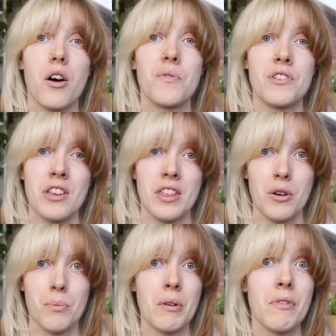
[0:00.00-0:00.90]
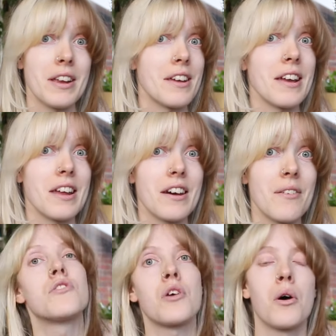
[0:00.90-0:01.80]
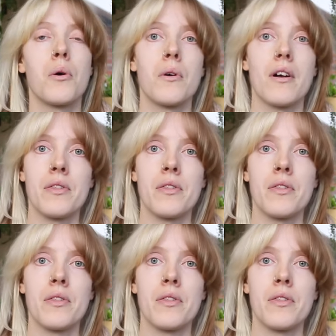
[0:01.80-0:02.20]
Obviously there'll be reading in it. So